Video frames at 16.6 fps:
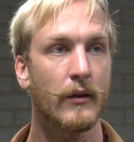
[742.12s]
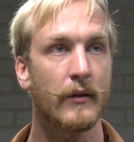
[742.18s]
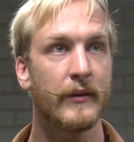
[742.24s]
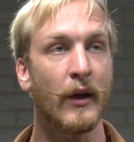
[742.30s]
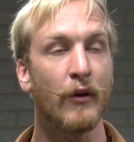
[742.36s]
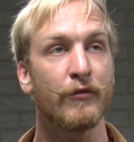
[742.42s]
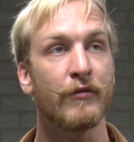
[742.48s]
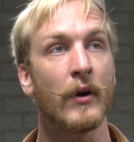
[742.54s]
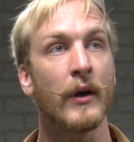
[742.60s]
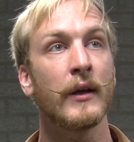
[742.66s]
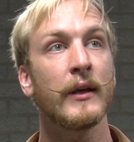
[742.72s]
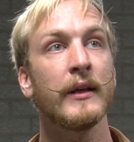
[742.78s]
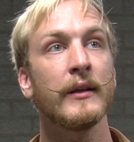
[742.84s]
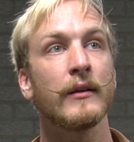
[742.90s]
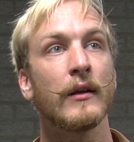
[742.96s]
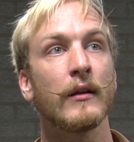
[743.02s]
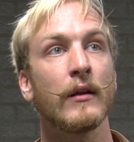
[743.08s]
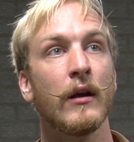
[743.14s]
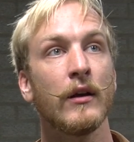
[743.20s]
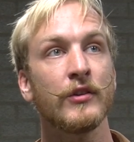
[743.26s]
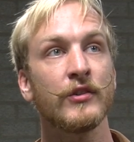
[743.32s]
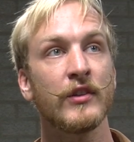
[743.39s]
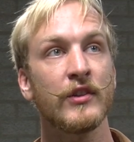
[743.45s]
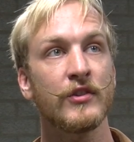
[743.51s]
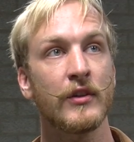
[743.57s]
Now finally, the
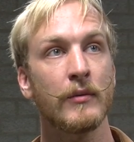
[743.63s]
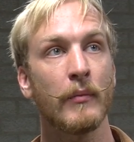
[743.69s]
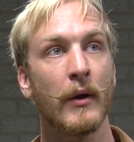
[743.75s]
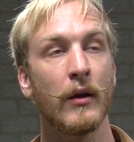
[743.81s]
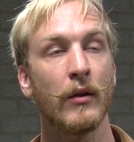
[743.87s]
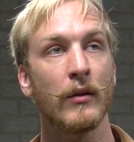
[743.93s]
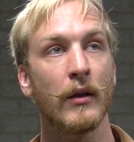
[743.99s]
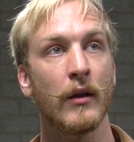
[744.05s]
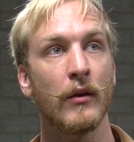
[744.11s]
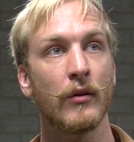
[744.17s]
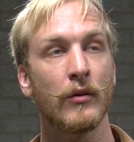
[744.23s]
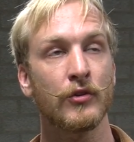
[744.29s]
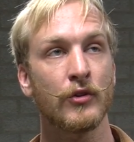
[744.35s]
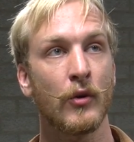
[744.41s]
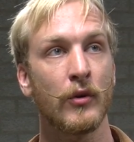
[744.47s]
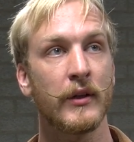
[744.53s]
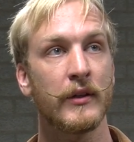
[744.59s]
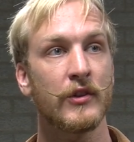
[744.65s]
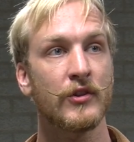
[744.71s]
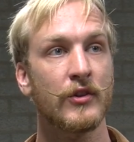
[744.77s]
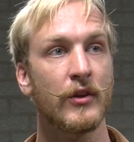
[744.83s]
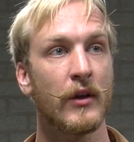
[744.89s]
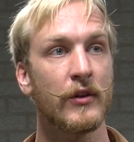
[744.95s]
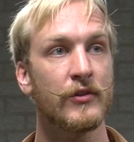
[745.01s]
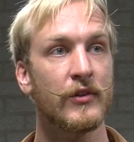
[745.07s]
last system I'll shortly
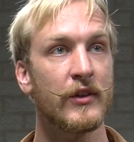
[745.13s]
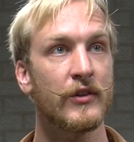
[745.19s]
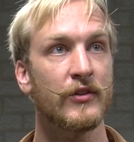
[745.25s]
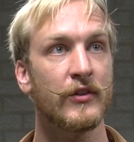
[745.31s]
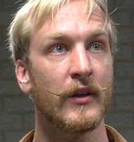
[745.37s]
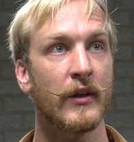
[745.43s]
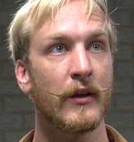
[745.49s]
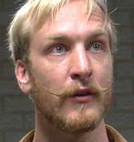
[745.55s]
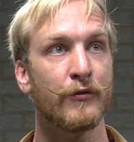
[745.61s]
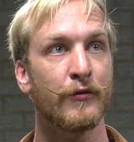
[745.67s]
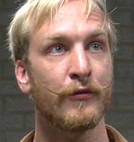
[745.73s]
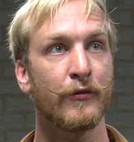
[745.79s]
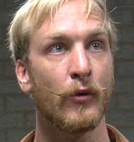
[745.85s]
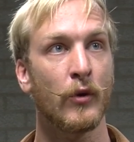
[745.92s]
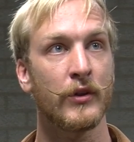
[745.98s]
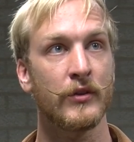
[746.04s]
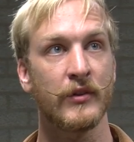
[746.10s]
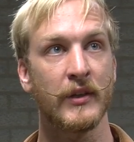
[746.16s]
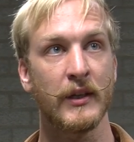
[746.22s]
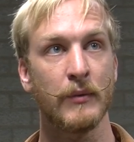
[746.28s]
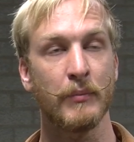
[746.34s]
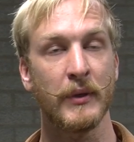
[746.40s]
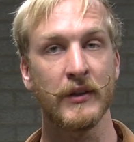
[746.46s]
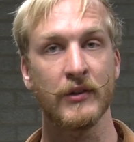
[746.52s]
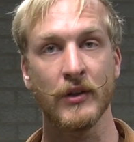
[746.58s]
discuss is the
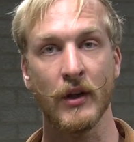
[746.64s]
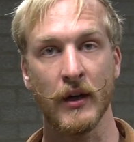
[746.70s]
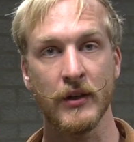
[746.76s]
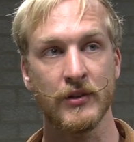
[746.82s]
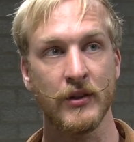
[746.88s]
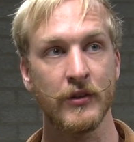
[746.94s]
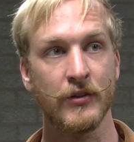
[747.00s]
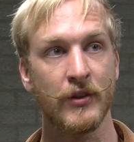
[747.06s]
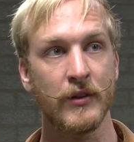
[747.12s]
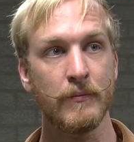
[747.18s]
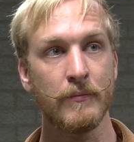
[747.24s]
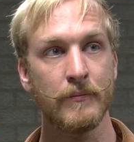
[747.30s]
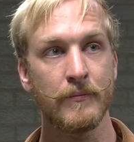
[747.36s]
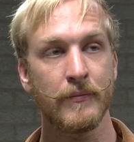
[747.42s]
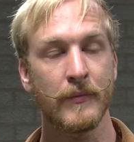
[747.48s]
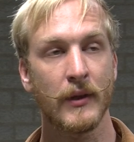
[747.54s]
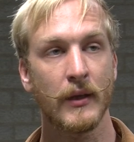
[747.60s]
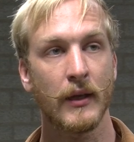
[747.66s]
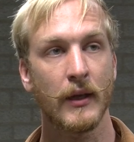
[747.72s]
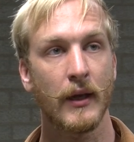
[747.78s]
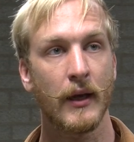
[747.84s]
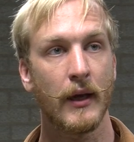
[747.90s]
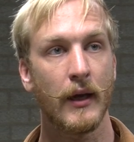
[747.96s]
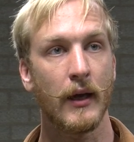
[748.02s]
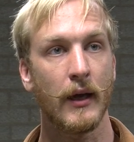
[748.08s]
4D BTI system.
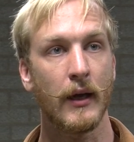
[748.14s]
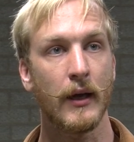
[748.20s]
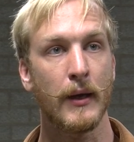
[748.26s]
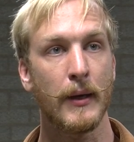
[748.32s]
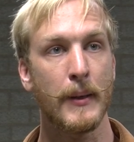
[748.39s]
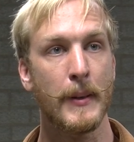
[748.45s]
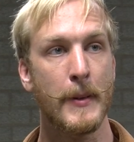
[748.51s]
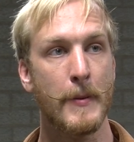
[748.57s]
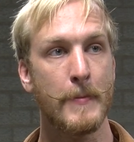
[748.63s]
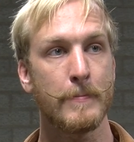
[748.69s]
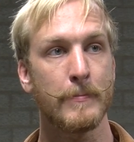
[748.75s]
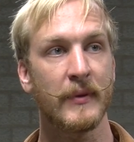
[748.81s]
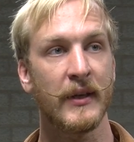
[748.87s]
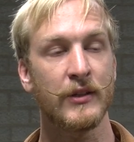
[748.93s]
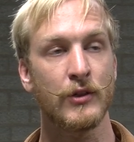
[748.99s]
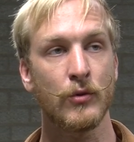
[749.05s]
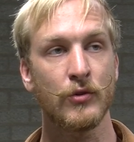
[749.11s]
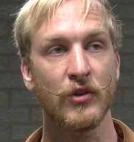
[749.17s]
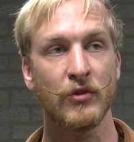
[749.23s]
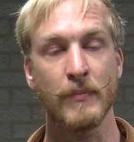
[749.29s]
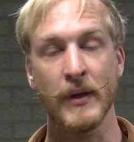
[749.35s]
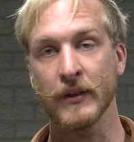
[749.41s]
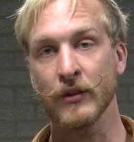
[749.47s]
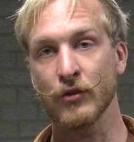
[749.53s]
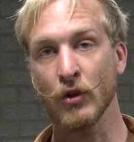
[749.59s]
It uses
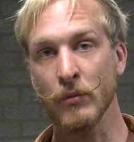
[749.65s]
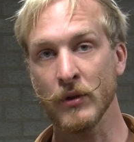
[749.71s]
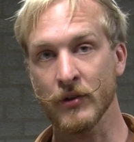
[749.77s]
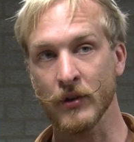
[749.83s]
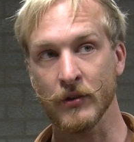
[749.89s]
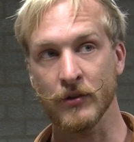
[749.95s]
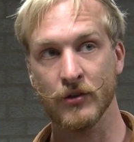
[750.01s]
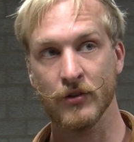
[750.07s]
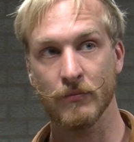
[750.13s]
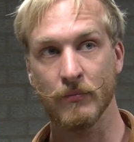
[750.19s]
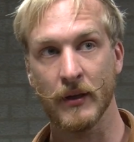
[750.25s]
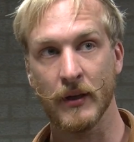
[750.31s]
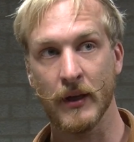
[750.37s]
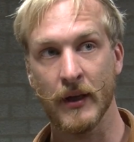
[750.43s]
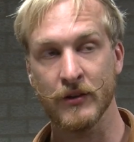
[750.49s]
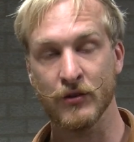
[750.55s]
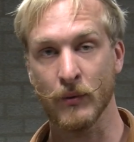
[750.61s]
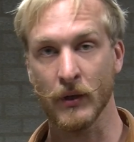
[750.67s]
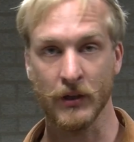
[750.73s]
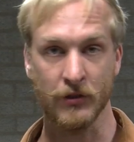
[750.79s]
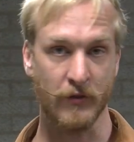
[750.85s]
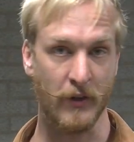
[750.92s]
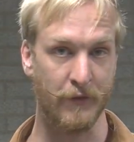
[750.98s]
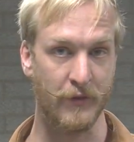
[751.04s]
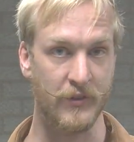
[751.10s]
magnetometers as well
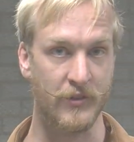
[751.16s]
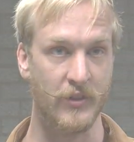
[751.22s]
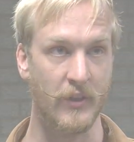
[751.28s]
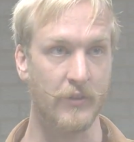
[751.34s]
as reference